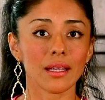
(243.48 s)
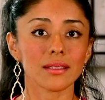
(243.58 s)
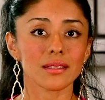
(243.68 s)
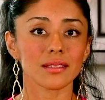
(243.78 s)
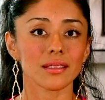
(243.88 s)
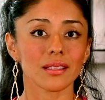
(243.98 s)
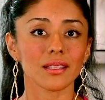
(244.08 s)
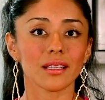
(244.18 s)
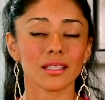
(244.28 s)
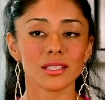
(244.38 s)
it.
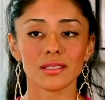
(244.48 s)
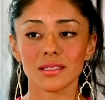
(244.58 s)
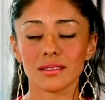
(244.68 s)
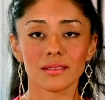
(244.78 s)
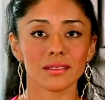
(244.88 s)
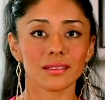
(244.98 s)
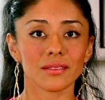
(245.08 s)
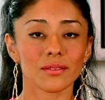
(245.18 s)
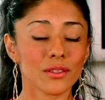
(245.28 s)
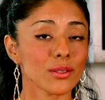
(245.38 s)
It just
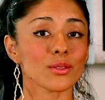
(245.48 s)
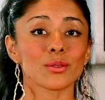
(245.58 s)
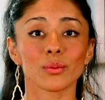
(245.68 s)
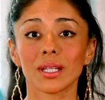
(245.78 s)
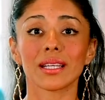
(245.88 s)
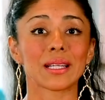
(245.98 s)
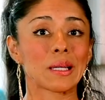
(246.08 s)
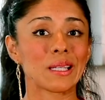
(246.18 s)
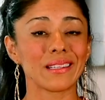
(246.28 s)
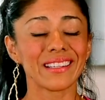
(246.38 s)
feels really
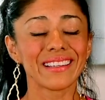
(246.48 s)
good.